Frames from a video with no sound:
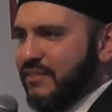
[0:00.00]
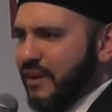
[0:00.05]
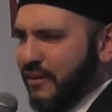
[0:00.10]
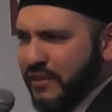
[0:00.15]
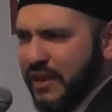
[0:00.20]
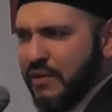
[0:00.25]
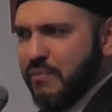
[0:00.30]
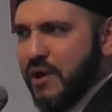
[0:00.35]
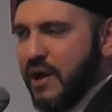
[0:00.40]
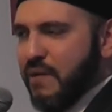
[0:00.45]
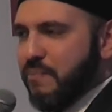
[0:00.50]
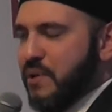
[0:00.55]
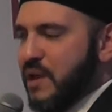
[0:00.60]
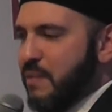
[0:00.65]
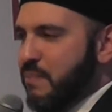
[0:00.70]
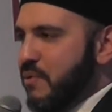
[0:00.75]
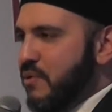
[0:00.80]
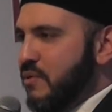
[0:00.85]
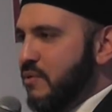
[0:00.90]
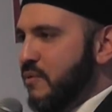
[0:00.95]
Are they white
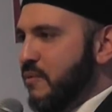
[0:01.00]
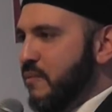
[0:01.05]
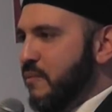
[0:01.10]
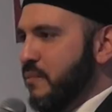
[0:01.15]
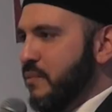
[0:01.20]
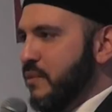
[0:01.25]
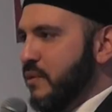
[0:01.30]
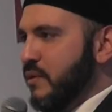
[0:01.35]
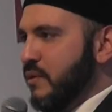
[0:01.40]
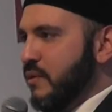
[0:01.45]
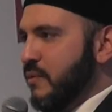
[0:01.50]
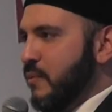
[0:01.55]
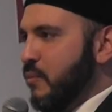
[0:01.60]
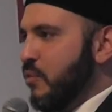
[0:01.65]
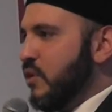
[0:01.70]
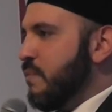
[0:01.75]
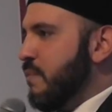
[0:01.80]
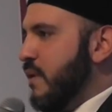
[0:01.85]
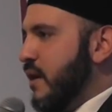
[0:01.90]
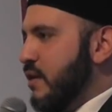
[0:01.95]
people?
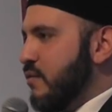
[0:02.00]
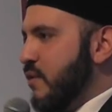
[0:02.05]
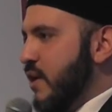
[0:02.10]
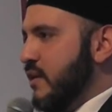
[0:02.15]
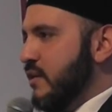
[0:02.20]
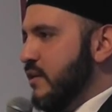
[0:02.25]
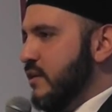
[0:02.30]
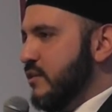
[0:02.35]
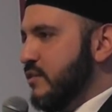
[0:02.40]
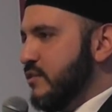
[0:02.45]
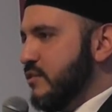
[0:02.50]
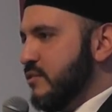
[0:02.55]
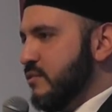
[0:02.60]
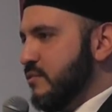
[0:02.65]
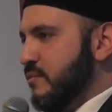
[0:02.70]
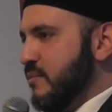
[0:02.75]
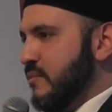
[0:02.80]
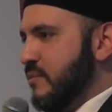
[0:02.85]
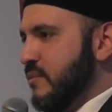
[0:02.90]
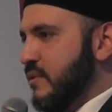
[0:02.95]
What about
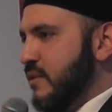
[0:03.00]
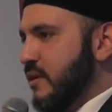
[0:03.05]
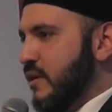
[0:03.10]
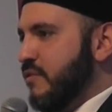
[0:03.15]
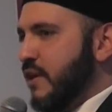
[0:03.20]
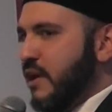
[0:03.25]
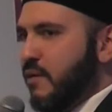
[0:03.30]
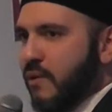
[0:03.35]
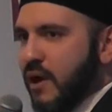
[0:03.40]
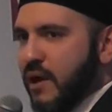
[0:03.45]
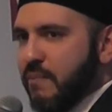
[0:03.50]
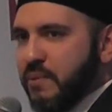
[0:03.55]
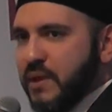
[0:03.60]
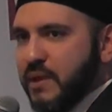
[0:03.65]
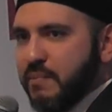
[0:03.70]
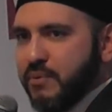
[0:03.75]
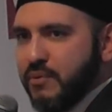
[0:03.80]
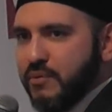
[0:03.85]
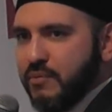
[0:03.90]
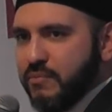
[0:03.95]
Iranians? Are they white
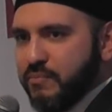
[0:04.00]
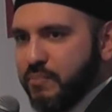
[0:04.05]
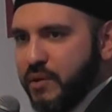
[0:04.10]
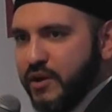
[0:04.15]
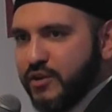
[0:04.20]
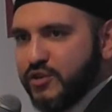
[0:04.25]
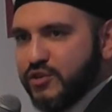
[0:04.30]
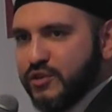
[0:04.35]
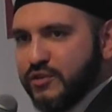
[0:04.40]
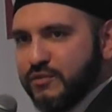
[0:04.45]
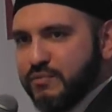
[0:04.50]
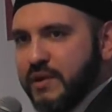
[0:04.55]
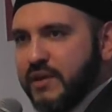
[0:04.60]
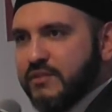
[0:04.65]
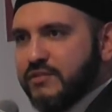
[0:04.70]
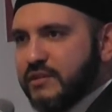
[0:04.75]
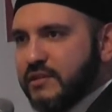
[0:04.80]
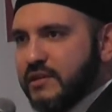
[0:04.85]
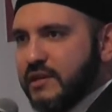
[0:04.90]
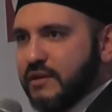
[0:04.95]
people? Persians,
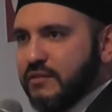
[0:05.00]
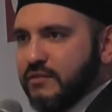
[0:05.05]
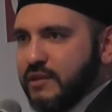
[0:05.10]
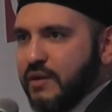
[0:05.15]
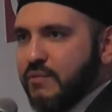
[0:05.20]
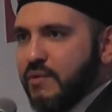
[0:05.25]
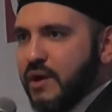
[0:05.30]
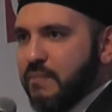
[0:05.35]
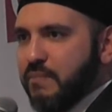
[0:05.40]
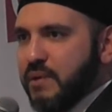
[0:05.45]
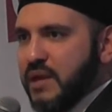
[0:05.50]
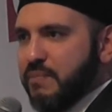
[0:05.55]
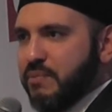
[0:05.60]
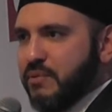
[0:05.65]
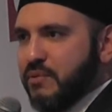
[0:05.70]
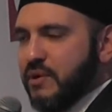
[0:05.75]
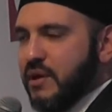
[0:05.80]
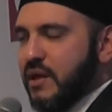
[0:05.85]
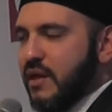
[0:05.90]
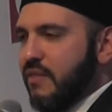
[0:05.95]
basically. They're white
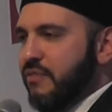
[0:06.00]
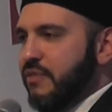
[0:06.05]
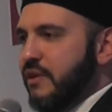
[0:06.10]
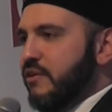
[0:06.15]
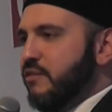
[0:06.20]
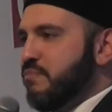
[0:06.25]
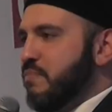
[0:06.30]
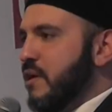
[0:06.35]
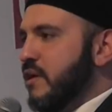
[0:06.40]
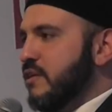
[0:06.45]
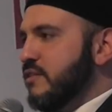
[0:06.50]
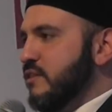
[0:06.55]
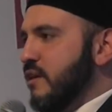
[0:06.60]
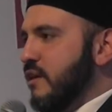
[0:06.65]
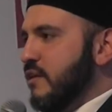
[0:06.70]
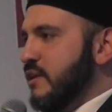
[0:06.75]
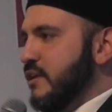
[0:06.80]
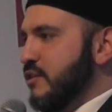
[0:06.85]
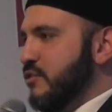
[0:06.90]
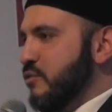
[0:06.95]
people. There's
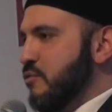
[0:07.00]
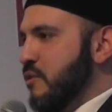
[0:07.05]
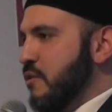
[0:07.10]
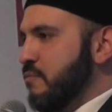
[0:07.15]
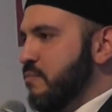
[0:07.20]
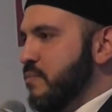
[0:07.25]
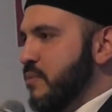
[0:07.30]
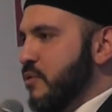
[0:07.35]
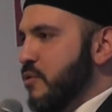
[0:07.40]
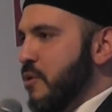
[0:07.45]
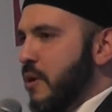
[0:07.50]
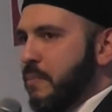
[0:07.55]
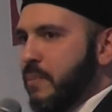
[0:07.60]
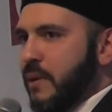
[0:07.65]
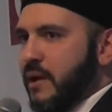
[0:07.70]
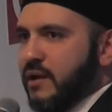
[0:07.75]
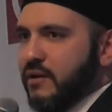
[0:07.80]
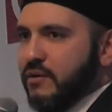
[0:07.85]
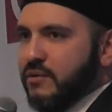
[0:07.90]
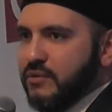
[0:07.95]
Pakistanis who are
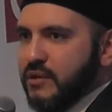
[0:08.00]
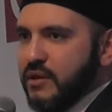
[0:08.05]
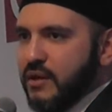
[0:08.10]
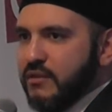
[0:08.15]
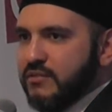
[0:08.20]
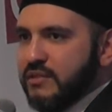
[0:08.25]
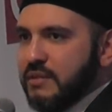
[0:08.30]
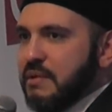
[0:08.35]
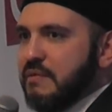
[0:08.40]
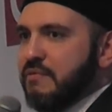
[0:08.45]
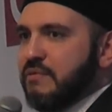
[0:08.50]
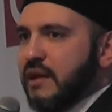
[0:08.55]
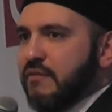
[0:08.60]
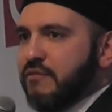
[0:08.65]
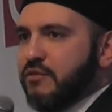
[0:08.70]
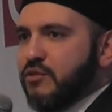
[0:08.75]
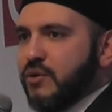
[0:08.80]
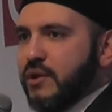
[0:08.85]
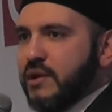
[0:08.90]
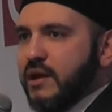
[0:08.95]
pale. Some even
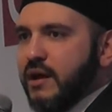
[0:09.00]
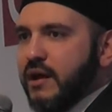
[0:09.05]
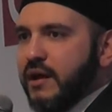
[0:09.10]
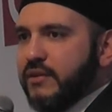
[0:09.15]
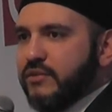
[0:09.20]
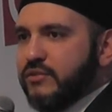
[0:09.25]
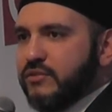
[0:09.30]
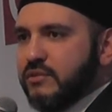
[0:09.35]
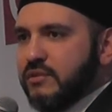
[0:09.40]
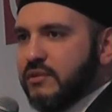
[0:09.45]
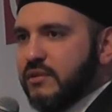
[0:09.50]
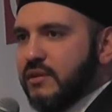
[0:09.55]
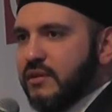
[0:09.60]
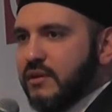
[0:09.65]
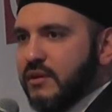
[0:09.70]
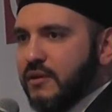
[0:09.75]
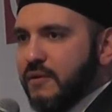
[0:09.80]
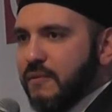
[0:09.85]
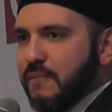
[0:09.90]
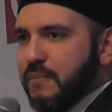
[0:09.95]
have green eyes.
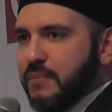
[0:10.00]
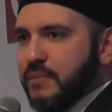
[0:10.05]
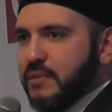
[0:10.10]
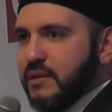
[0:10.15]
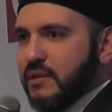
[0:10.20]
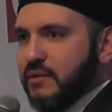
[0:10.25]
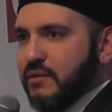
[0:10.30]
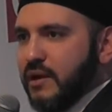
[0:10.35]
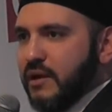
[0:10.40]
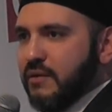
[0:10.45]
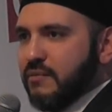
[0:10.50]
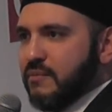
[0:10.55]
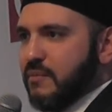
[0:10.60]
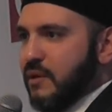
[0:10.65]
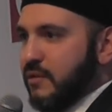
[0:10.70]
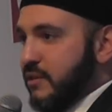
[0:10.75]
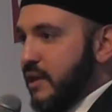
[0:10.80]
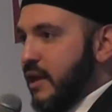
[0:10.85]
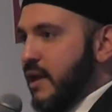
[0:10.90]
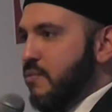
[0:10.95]
Right?
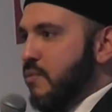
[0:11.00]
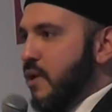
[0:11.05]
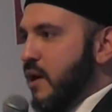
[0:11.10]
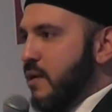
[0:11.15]
Are they